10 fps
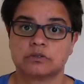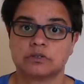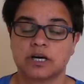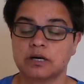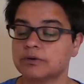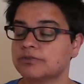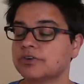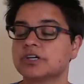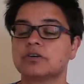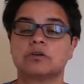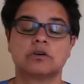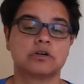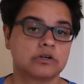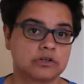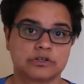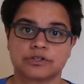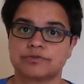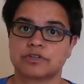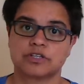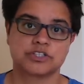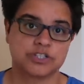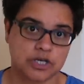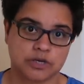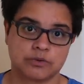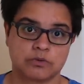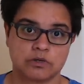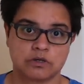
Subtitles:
How have I not heard of this show?